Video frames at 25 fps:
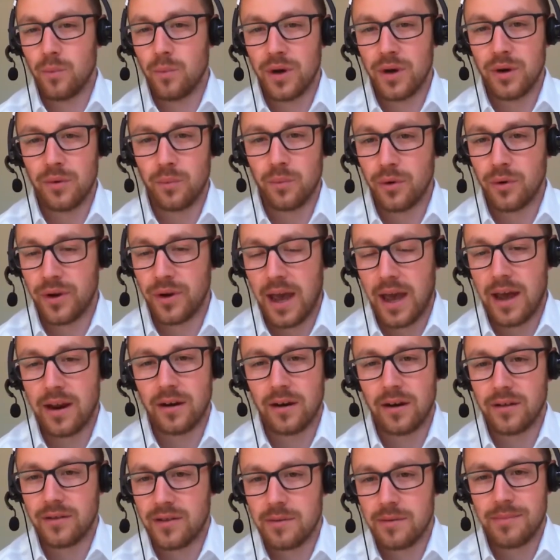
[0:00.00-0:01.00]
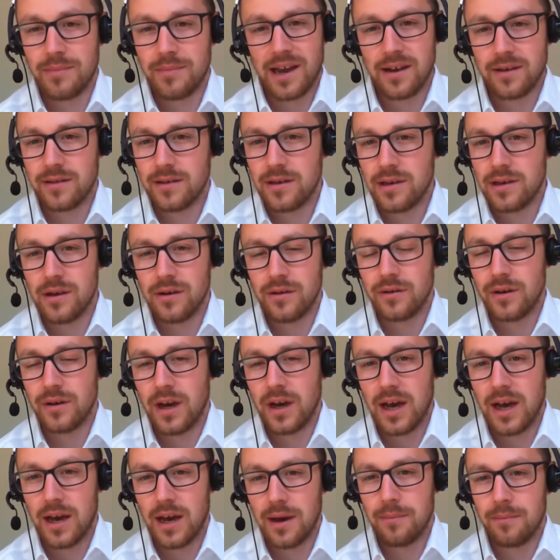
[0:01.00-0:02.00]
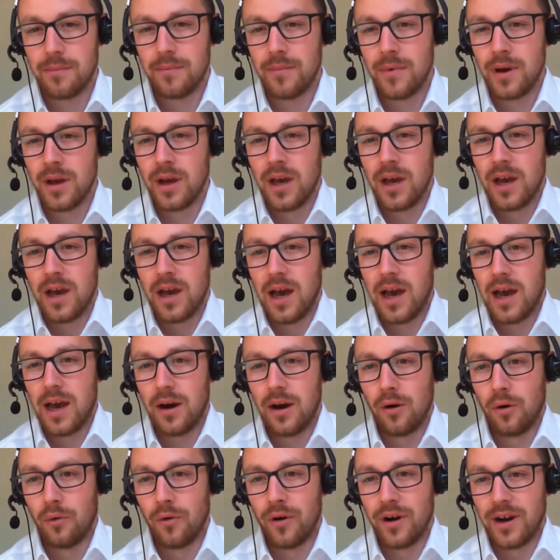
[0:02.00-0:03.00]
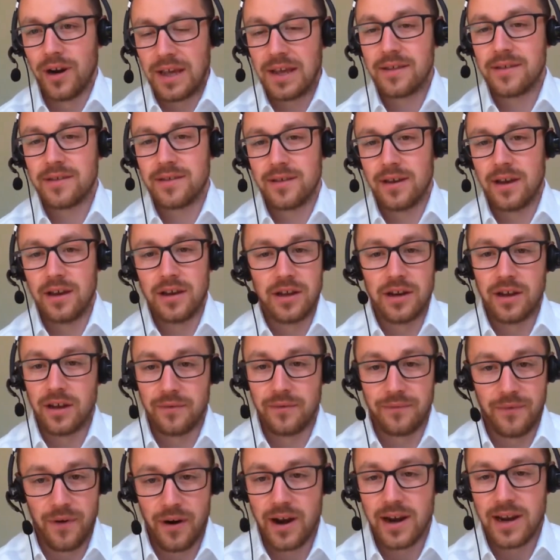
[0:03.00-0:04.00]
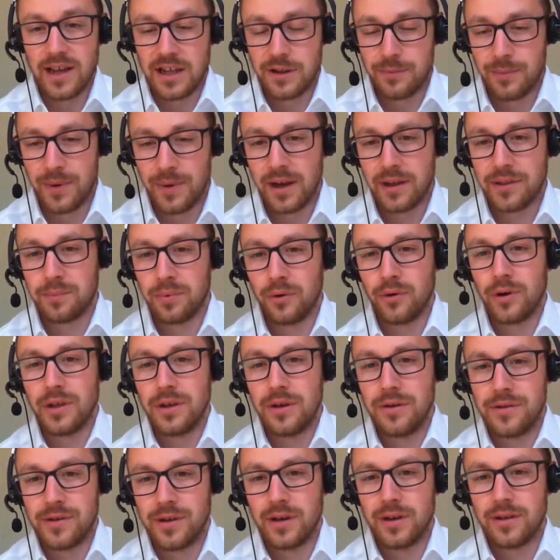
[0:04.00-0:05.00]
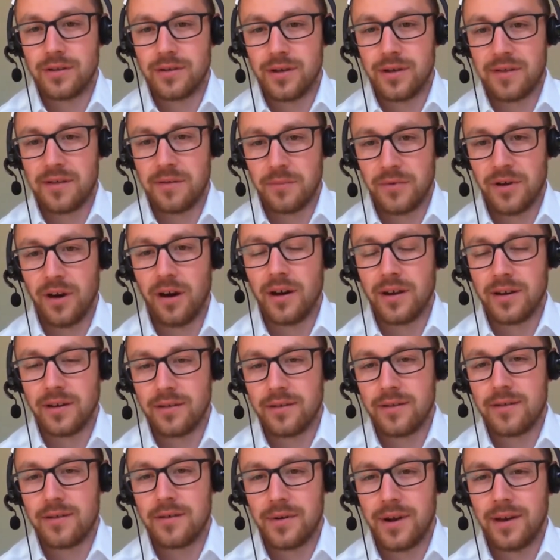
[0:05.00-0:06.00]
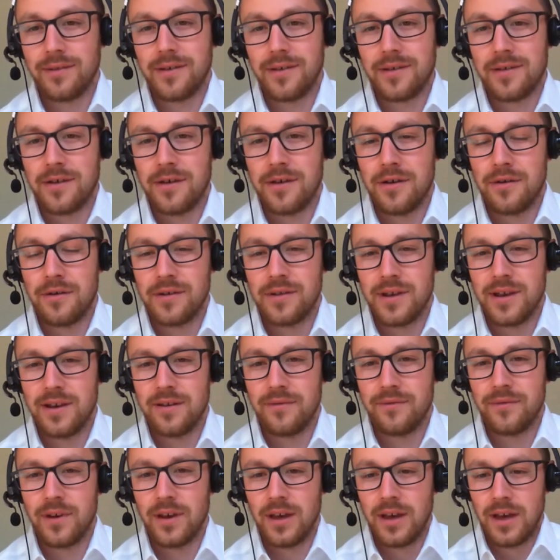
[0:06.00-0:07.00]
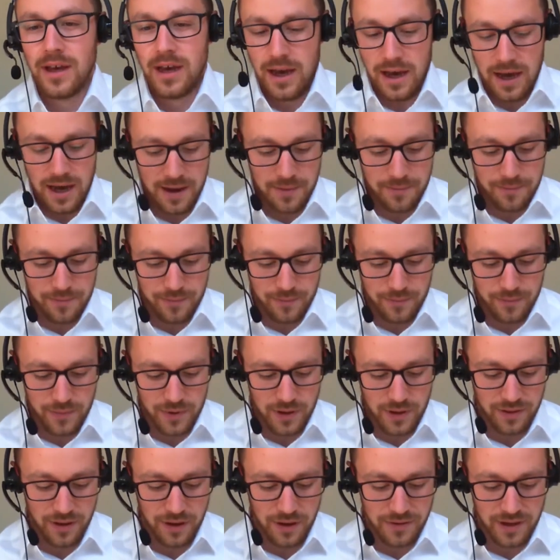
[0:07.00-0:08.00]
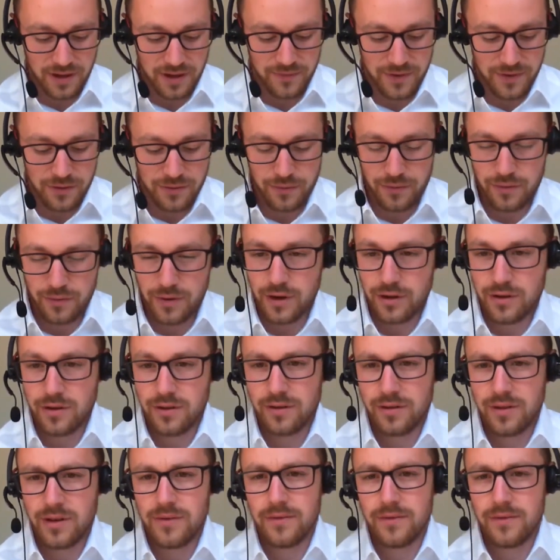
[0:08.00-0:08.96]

we'll get an answer back to you, or at least, at the very least, be able to point you to some guidance around the security of those individual questions.